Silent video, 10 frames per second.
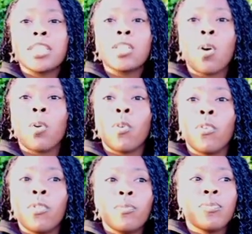So
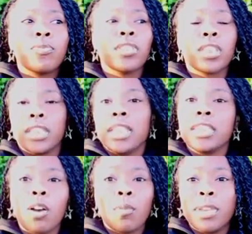
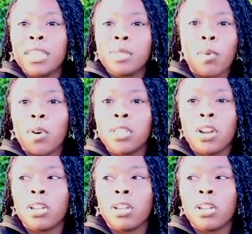this gonna be a spoiler